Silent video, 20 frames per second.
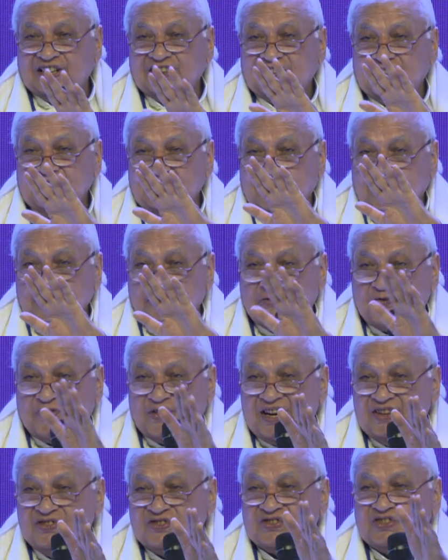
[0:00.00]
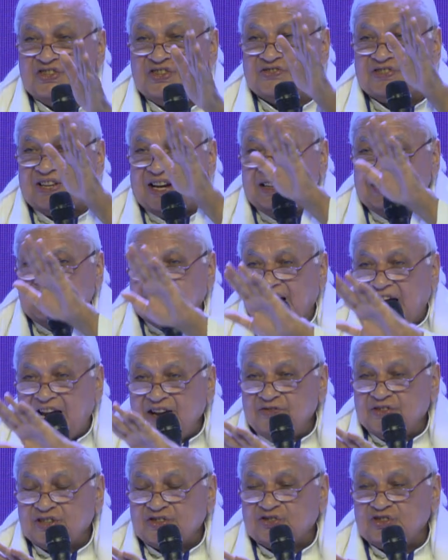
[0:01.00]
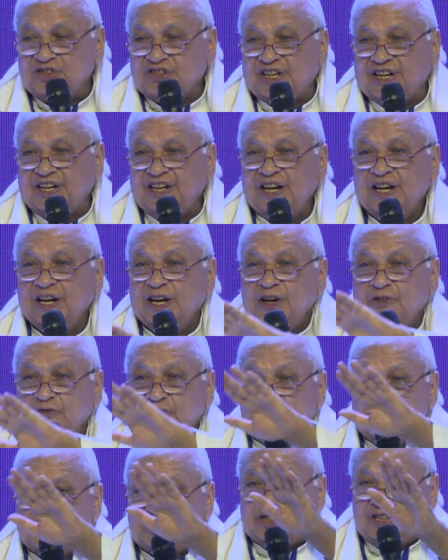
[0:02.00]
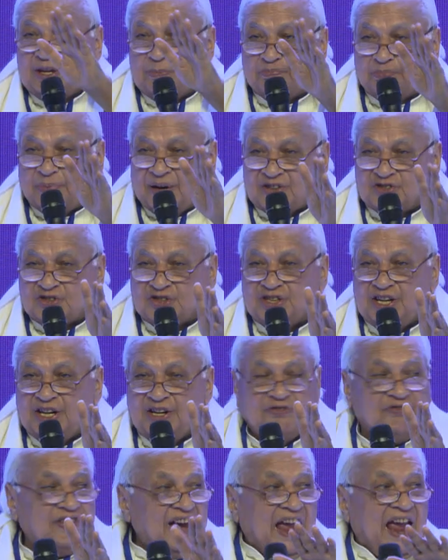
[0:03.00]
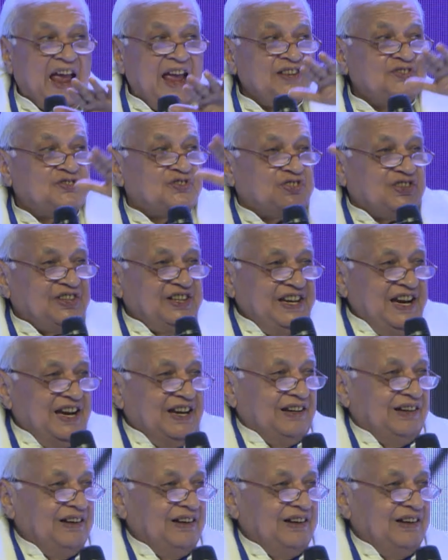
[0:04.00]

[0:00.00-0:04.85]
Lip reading: the differences and diversity which they perceive as real,